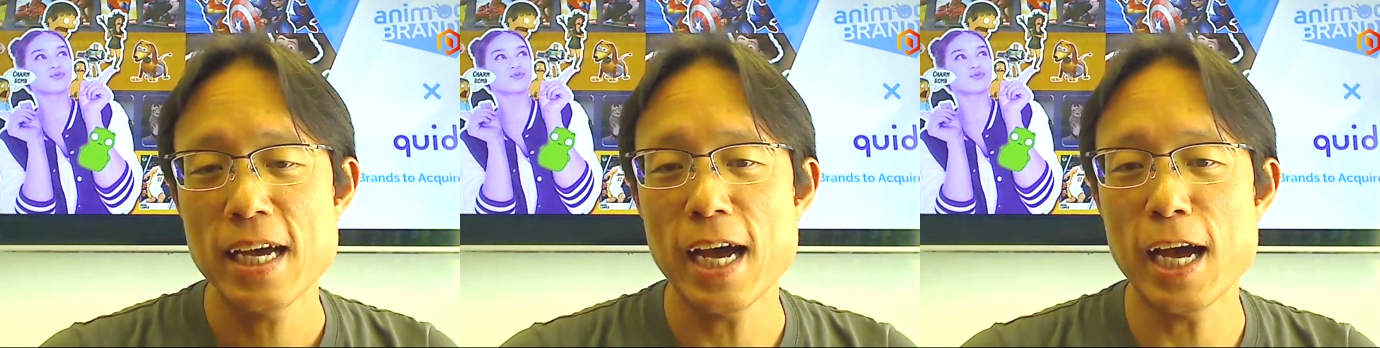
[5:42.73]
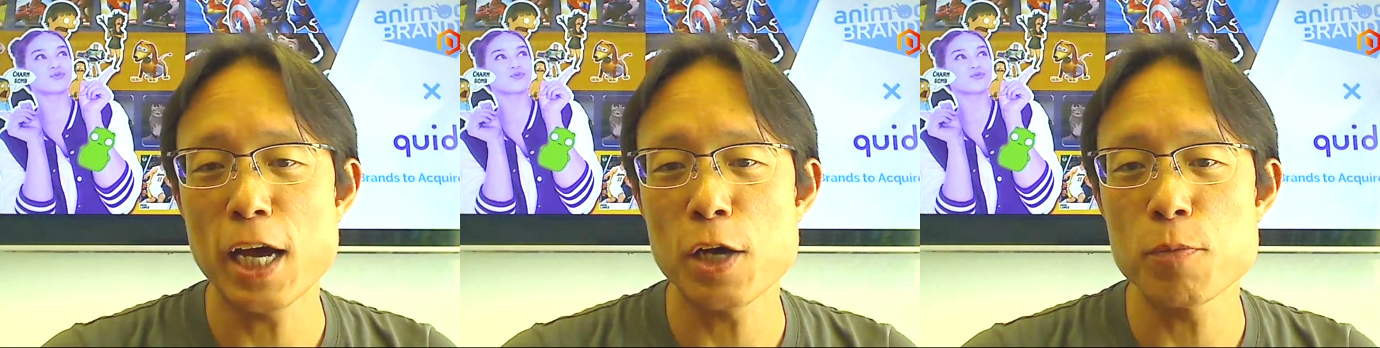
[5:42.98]

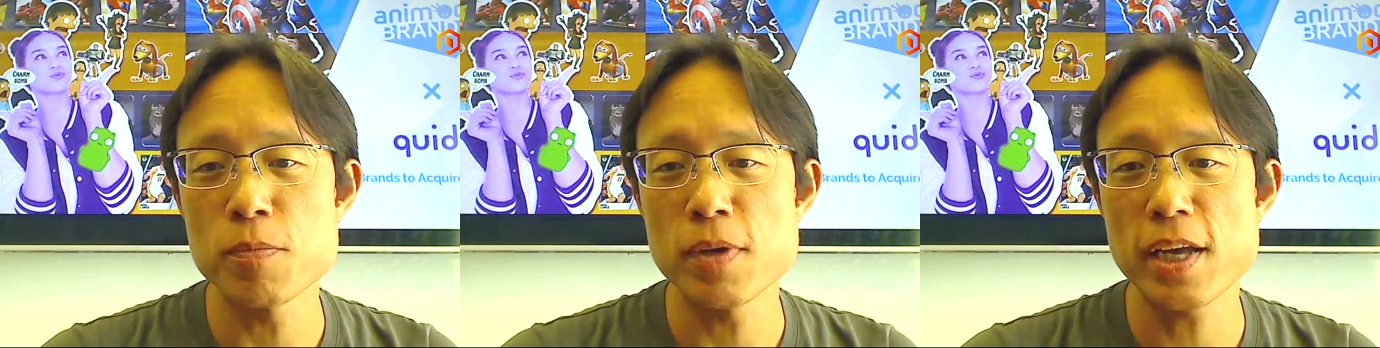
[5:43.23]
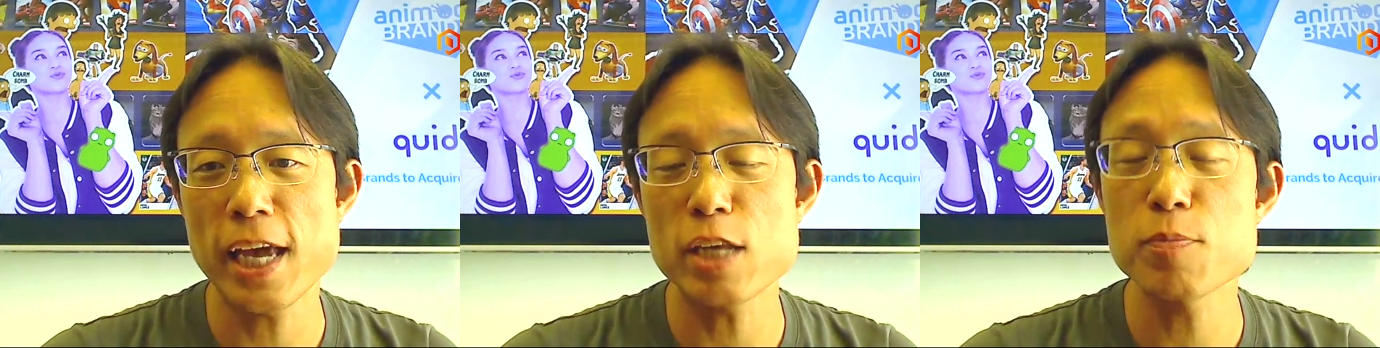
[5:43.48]
Speaker 1: Um,
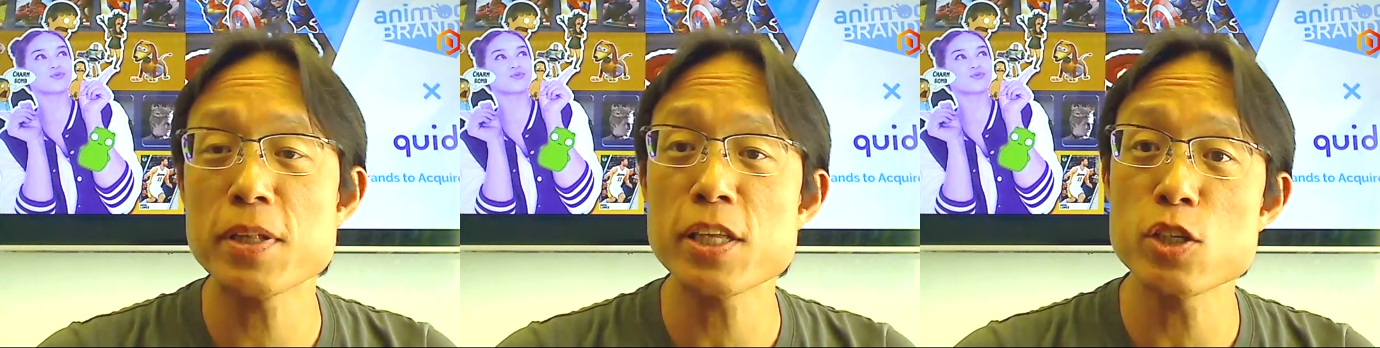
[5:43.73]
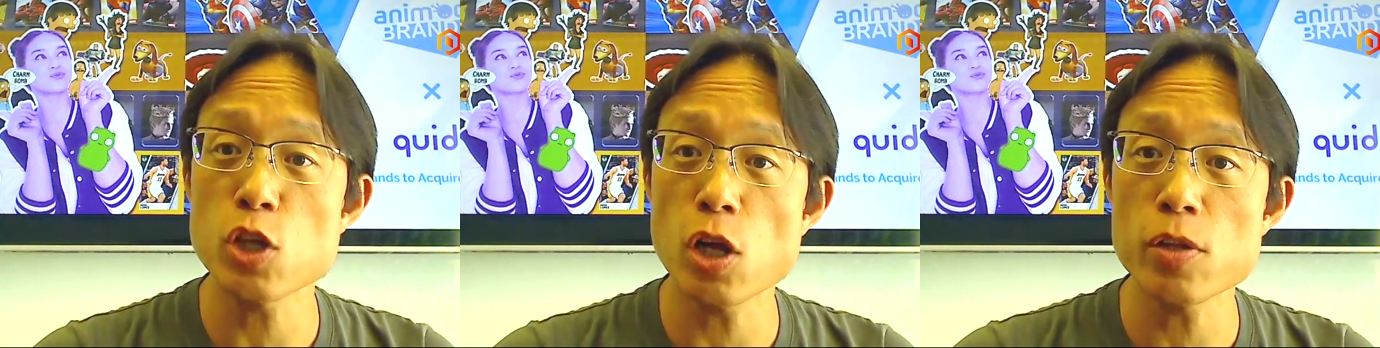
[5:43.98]
Eight
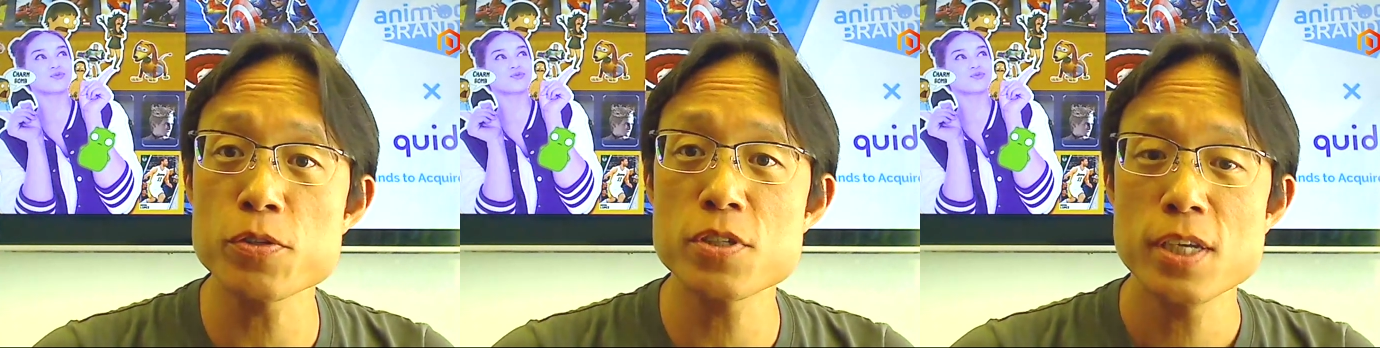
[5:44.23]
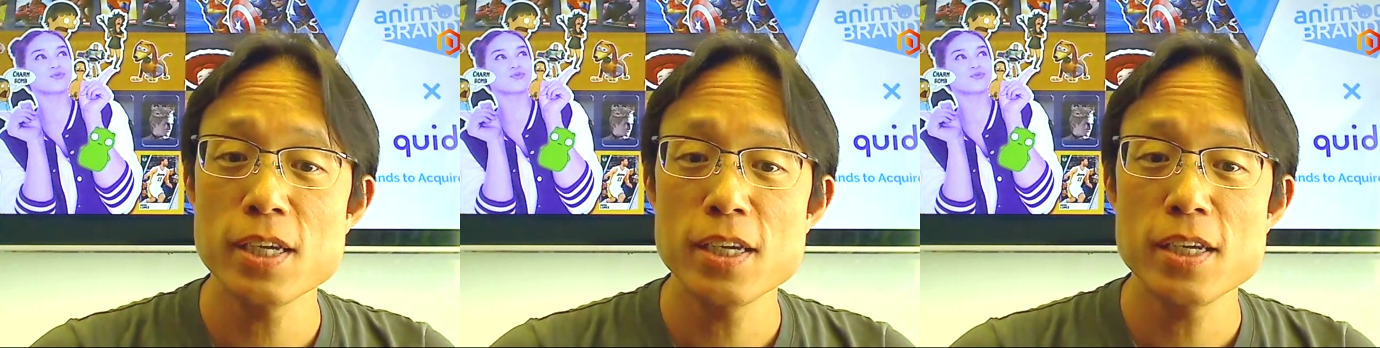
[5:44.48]
million
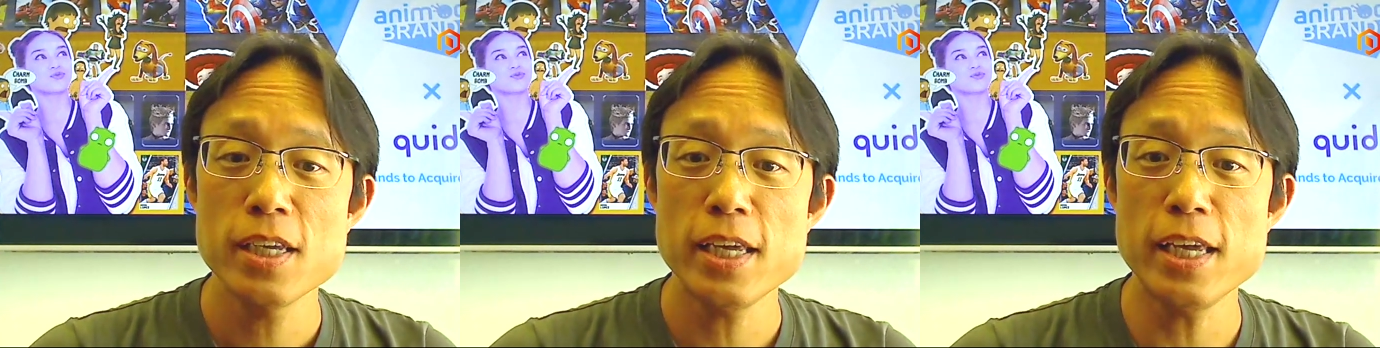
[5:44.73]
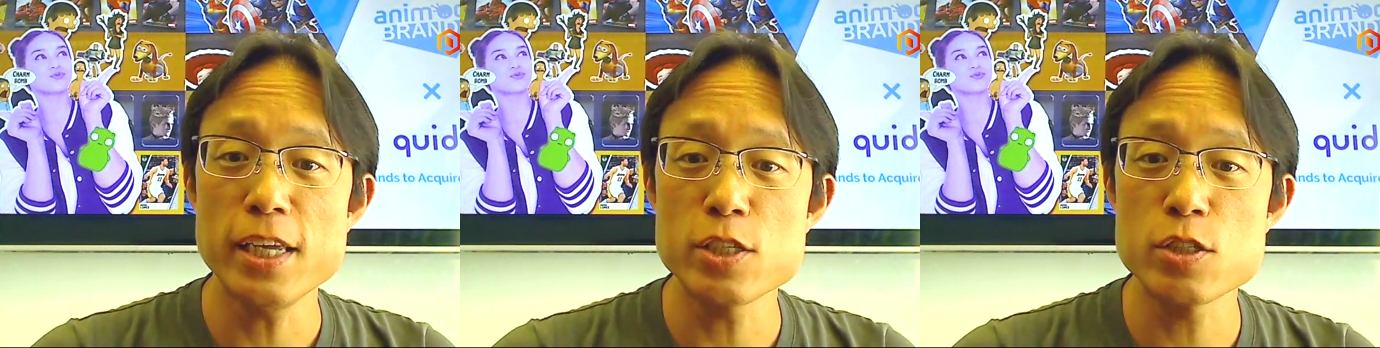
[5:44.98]
dollars
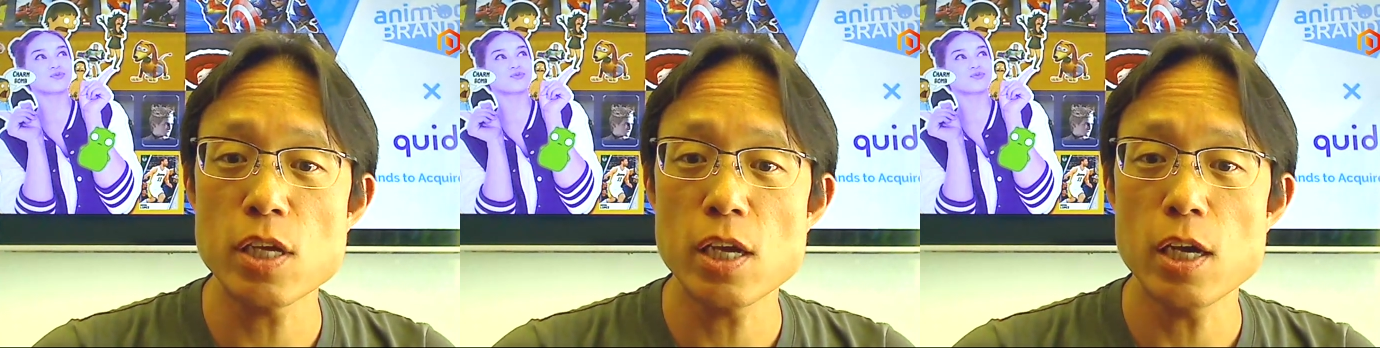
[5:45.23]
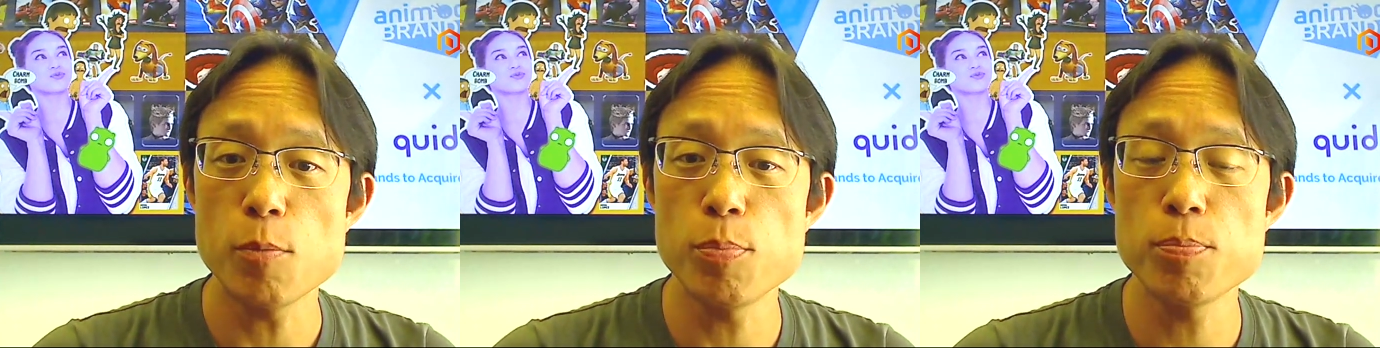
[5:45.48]
is
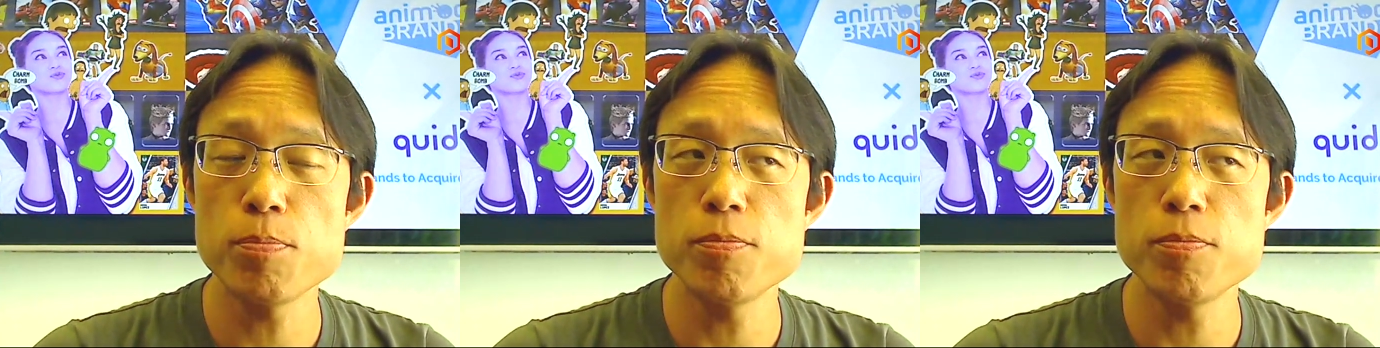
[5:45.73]
uh,